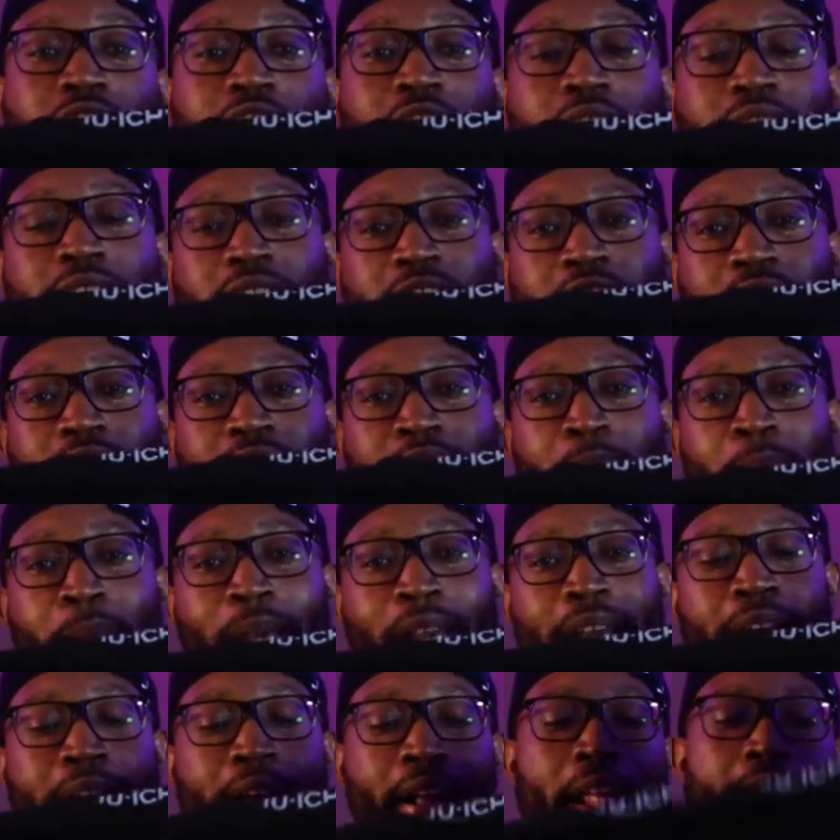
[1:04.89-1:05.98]
JD, get your hand
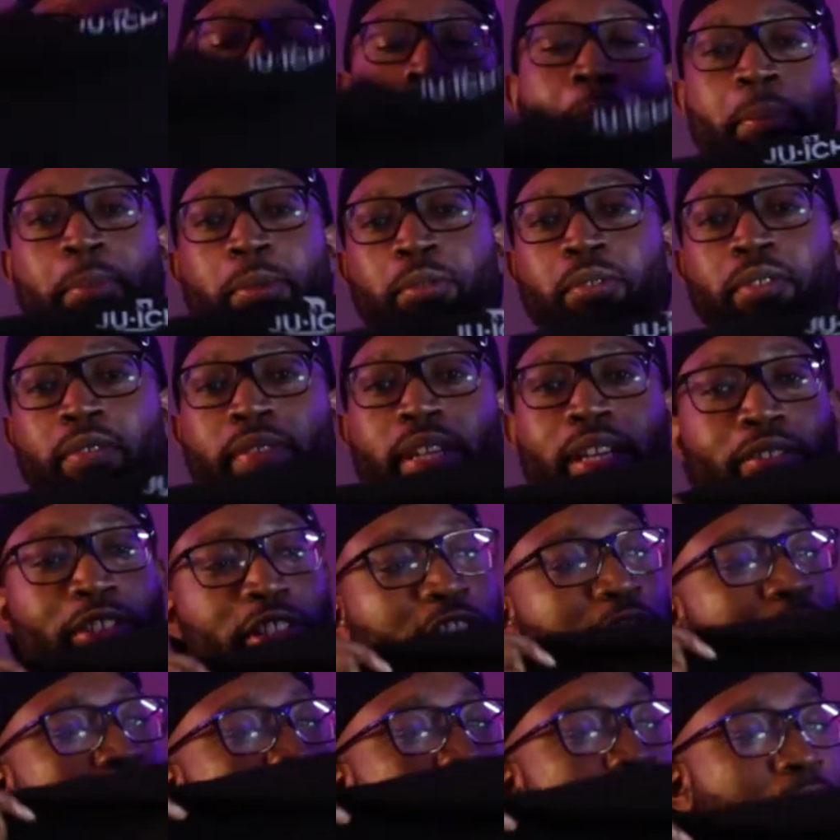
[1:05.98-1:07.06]
back. I'll be moving very
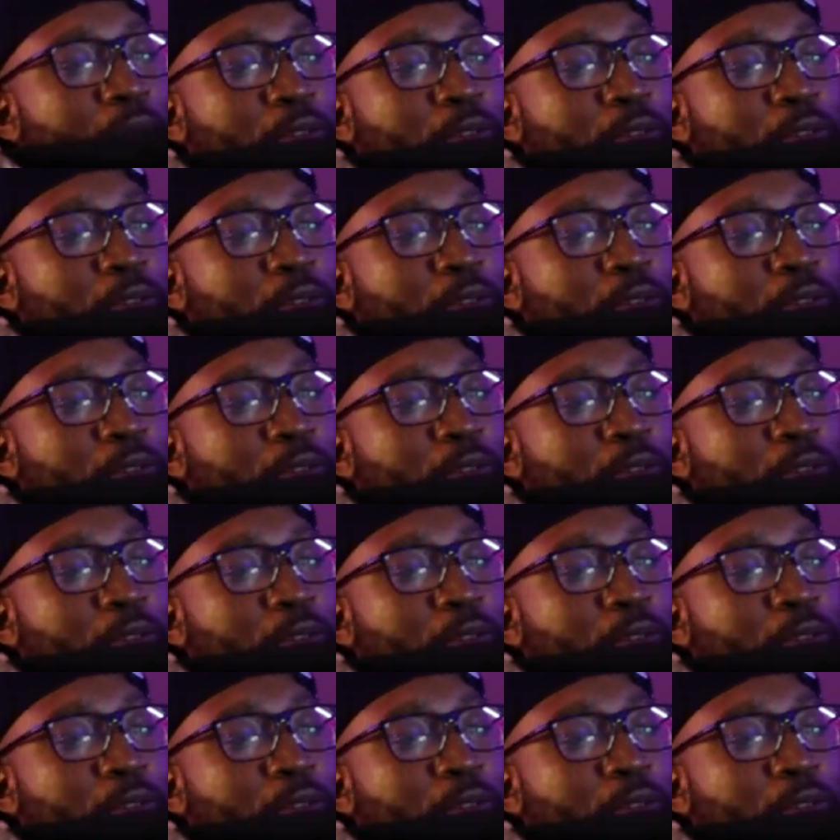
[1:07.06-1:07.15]
soon.